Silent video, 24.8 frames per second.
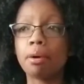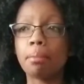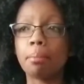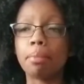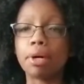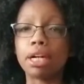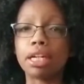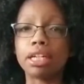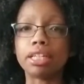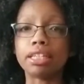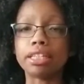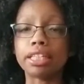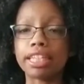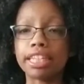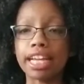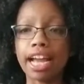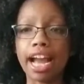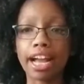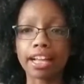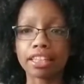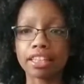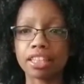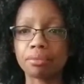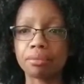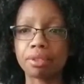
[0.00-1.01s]
but they
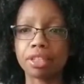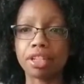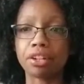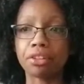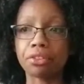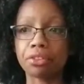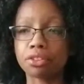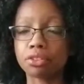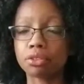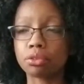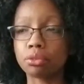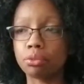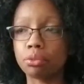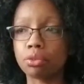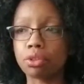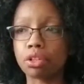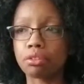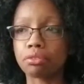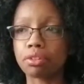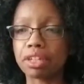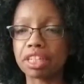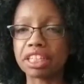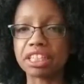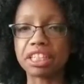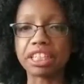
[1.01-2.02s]
had them there at the school
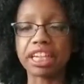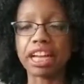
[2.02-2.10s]
already.